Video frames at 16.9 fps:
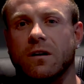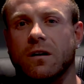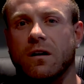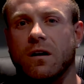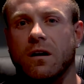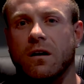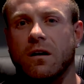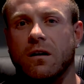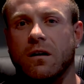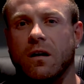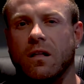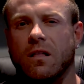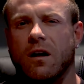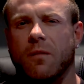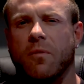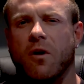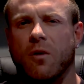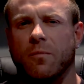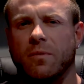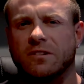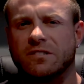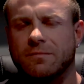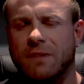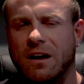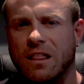a lot of
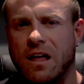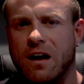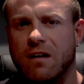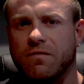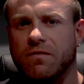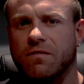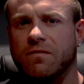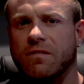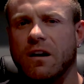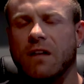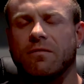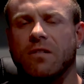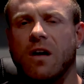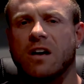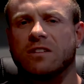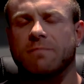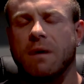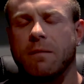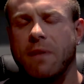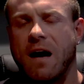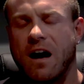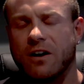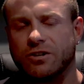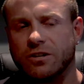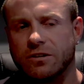purpose in my life and I've lost my
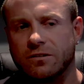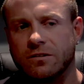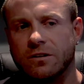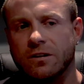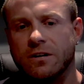passion.